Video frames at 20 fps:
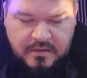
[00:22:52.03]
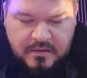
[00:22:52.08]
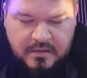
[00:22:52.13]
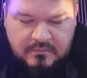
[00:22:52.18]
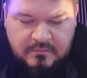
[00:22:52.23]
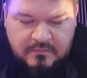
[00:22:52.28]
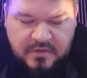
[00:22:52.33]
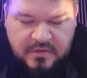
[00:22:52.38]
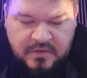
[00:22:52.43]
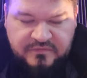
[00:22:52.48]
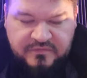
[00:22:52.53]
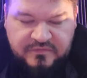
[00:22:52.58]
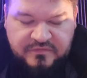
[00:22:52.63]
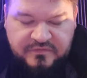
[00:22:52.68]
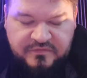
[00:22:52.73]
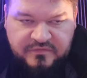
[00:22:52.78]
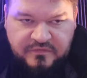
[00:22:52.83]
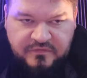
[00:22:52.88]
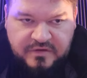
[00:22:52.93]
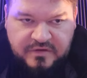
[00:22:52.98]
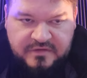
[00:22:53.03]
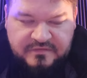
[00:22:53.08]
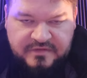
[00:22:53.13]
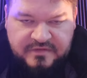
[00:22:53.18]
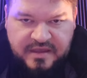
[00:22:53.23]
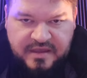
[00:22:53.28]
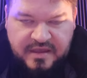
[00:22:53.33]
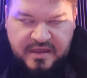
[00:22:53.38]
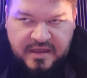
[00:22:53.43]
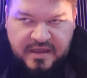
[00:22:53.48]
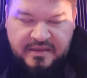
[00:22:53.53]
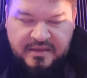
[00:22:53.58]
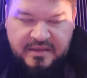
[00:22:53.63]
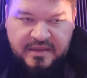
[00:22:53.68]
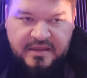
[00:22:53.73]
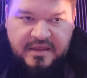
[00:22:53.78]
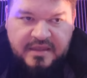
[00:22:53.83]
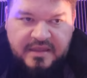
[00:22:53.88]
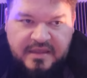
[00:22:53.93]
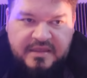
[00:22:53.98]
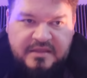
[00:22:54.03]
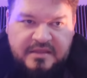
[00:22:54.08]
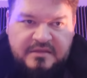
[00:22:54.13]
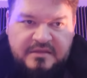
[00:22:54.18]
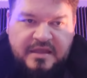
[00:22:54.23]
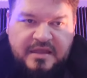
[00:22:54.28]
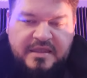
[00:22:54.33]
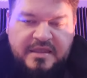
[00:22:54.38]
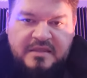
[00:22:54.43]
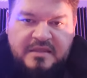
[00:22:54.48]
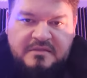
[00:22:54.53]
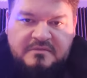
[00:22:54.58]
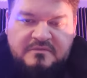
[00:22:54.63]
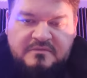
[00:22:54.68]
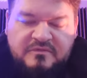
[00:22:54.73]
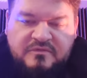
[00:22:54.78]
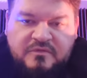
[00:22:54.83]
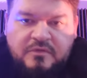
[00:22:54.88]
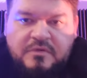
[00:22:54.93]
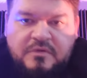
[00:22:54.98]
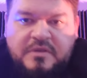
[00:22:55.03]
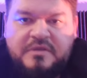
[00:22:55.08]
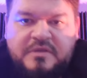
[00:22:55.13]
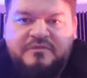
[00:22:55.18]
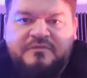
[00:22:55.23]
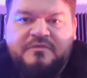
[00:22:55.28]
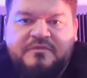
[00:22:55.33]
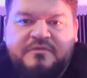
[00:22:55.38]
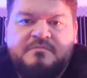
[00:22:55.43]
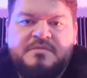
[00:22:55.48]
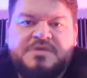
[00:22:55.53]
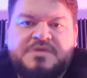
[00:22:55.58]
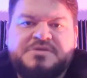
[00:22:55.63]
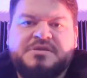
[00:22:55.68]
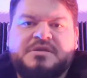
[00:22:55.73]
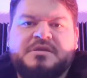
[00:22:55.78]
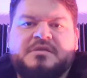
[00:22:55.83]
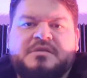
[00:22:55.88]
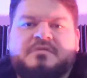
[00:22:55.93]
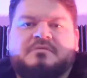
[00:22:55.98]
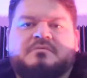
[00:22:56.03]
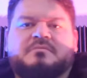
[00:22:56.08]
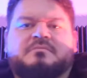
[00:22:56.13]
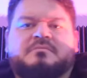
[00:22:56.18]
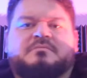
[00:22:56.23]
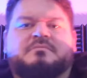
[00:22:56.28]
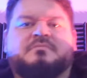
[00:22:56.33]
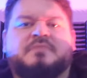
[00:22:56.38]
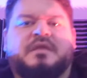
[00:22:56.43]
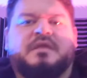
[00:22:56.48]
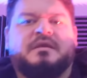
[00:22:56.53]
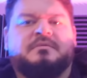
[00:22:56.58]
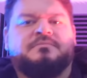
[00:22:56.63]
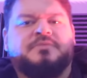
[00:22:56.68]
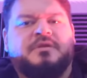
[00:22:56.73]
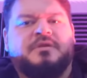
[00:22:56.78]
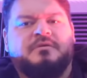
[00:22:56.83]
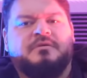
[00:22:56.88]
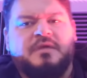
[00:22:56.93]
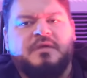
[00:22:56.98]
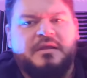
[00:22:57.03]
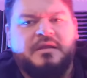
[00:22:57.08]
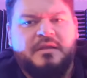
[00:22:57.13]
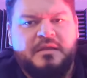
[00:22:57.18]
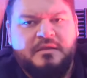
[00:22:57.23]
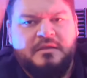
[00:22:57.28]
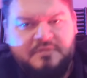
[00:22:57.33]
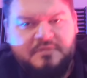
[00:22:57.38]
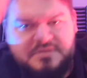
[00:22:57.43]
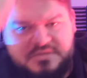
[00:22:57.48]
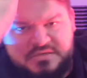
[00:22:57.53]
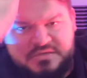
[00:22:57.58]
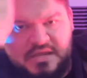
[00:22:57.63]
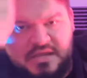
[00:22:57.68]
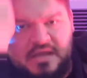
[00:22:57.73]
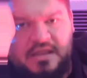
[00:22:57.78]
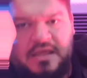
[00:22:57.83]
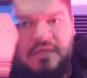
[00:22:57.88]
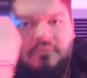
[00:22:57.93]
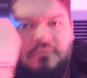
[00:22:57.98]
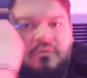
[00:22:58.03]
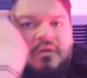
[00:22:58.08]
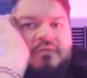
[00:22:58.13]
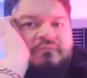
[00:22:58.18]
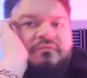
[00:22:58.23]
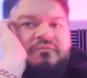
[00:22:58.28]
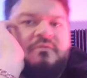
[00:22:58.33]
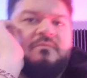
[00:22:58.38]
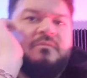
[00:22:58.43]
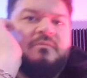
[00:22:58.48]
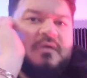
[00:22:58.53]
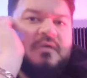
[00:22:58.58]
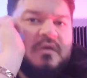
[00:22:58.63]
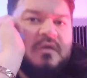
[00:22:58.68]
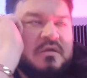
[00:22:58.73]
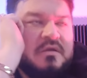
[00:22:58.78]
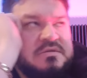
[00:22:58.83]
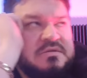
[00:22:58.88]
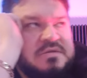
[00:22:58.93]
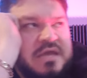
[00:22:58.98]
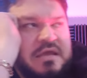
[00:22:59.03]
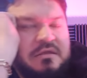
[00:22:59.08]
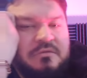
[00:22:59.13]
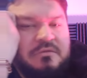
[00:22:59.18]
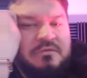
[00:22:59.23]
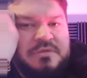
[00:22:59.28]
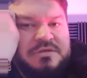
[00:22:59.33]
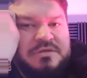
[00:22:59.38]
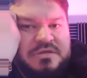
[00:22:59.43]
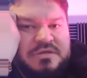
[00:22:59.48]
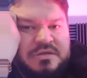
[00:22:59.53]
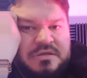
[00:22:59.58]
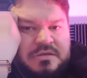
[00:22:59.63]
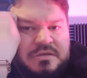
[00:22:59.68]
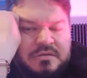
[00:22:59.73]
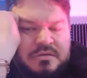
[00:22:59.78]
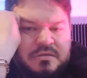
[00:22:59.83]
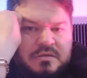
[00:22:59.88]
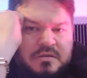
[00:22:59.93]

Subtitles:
Most of the stories, yeah, I get stories from Michigan like pretty regularly. We just got like one from Taylor, Michigan,